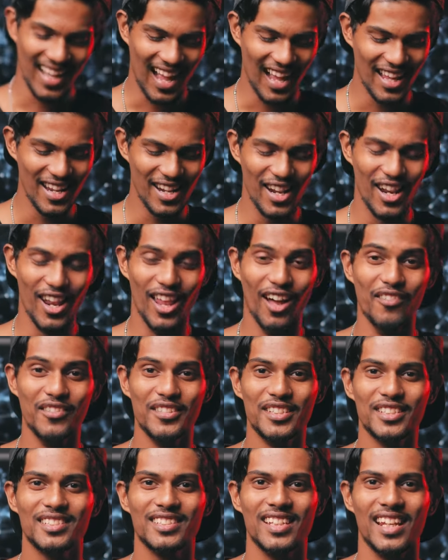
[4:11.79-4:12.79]
I love
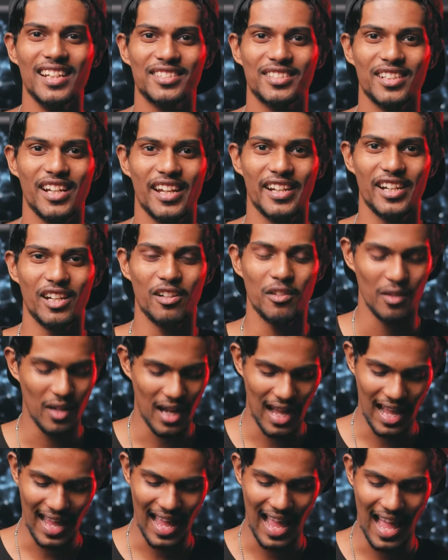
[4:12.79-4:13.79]
this lens right now.
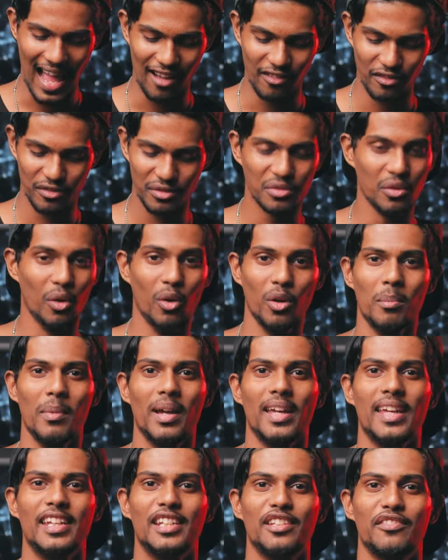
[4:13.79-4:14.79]
I have sold
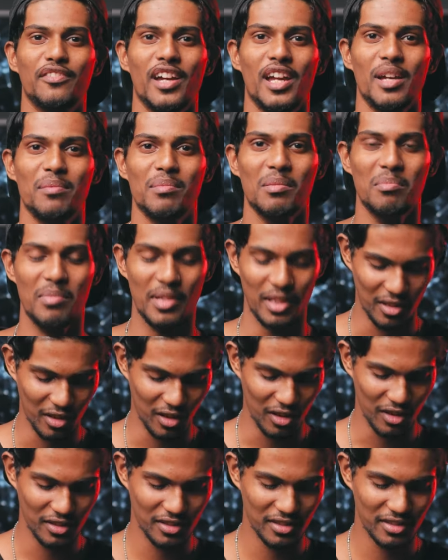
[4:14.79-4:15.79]
my 85mm
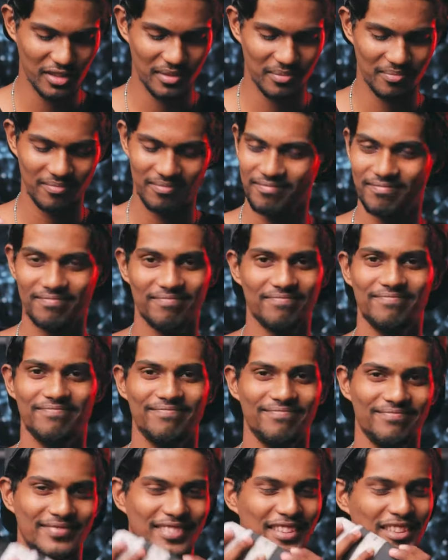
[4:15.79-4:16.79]
because
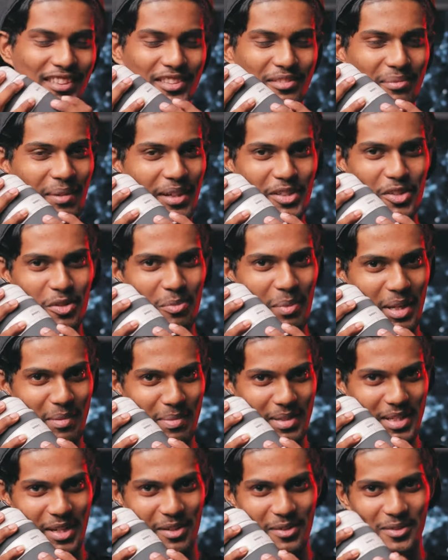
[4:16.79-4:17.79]
this is my new
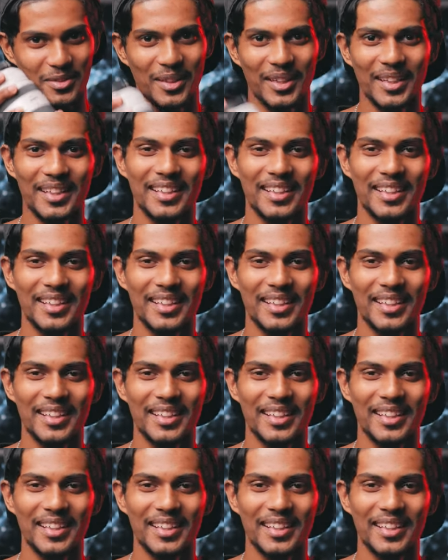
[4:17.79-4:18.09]
baby now.